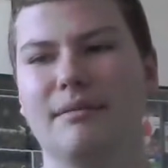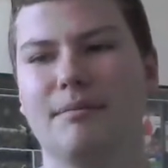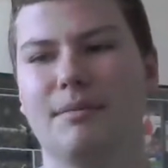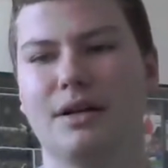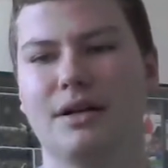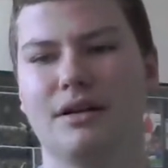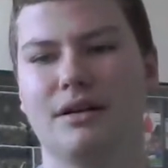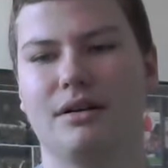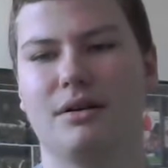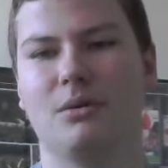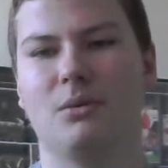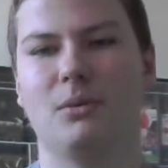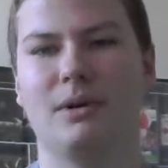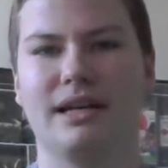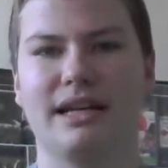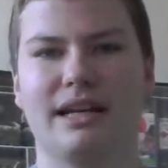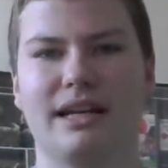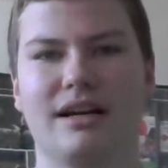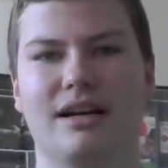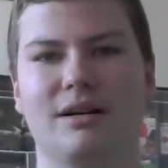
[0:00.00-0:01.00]
but
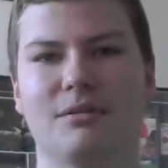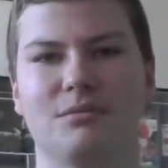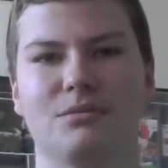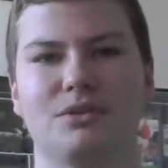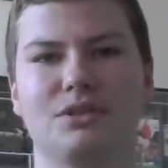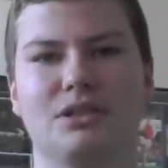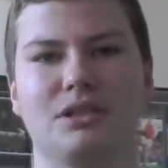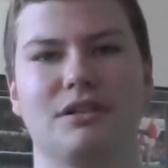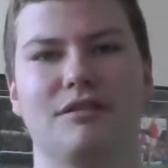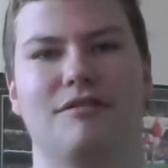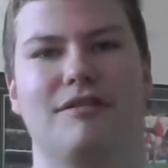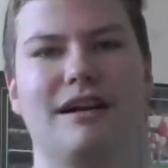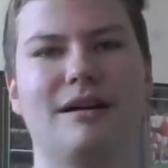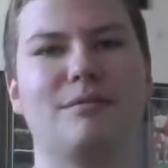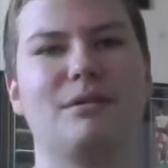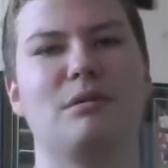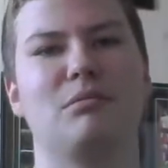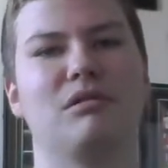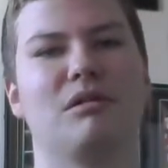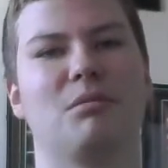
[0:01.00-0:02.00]
when it comes to
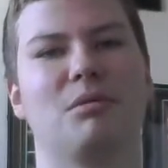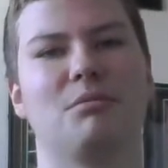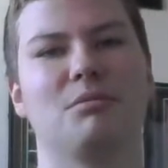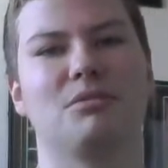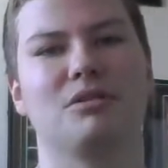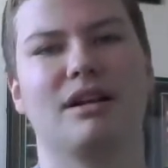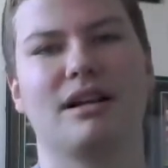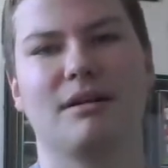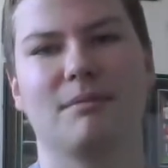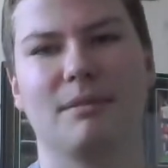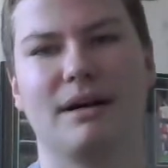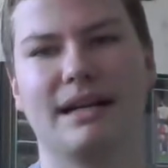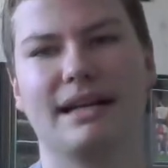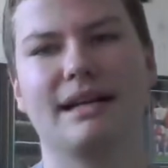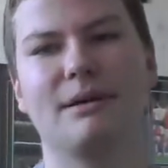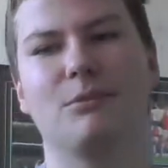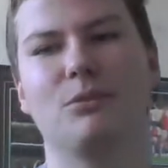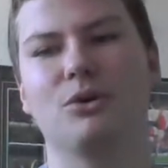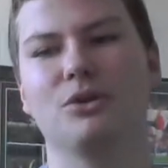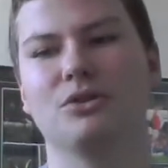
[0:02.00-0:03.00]
family problems like my
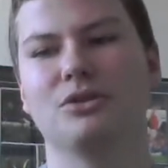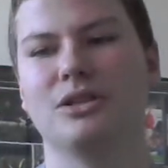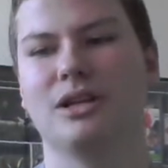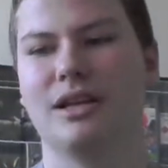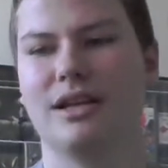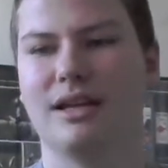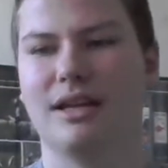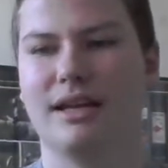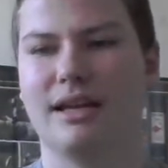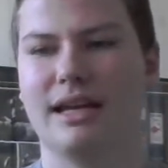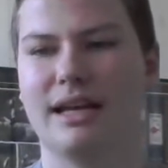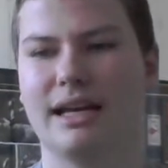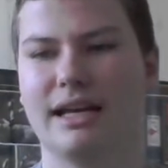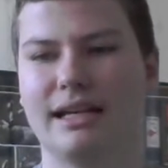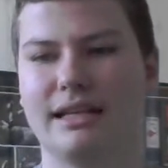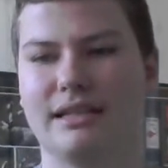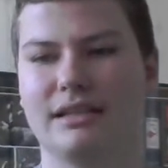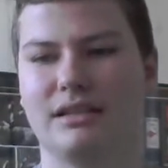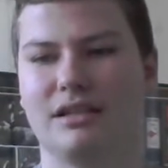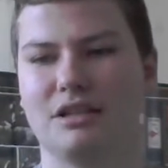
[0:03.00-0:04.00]
nan was,
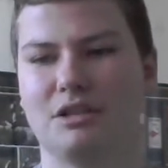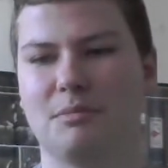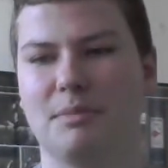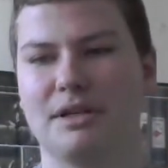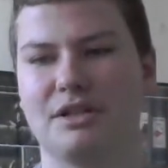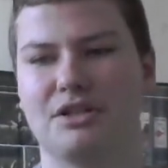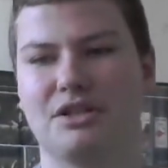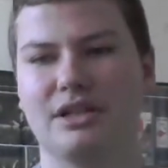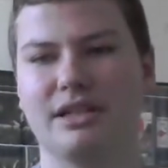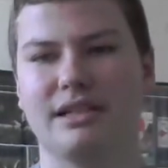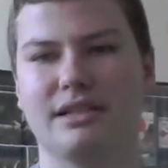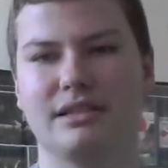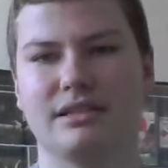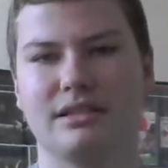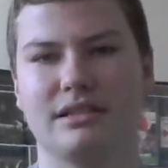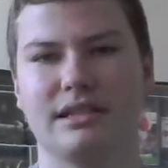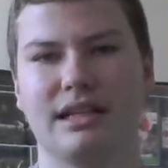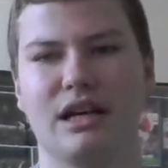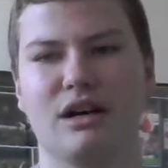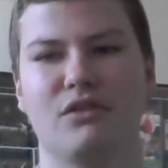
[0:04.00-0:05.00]
and especially
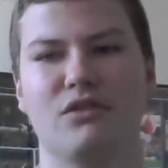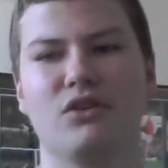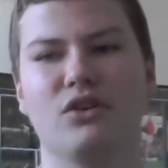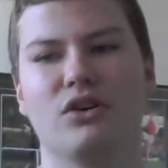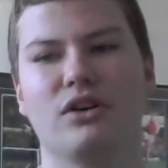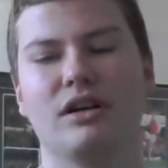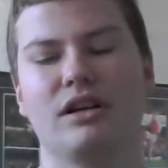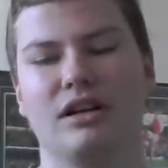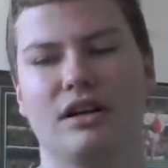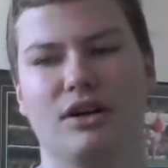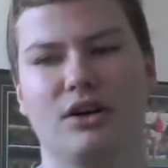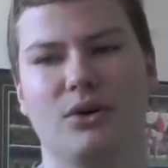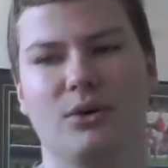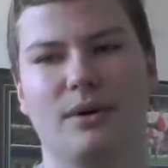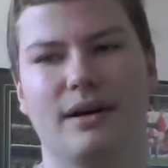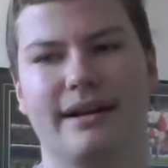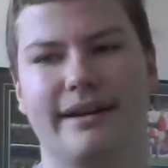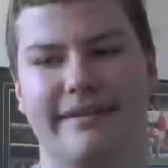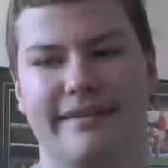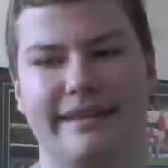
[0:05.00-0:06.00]
as now I've got to go
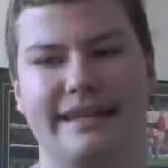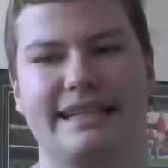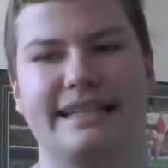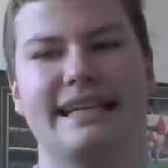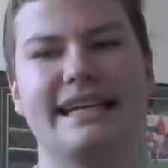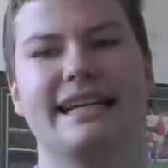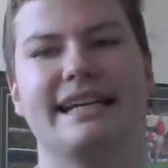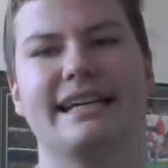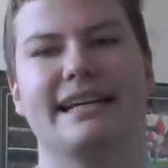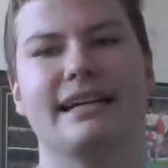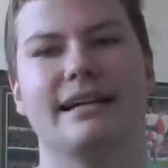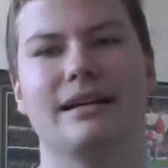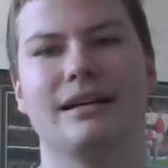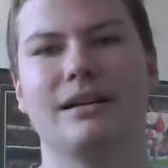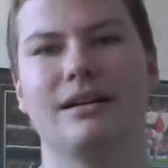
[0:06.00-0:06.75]
another year,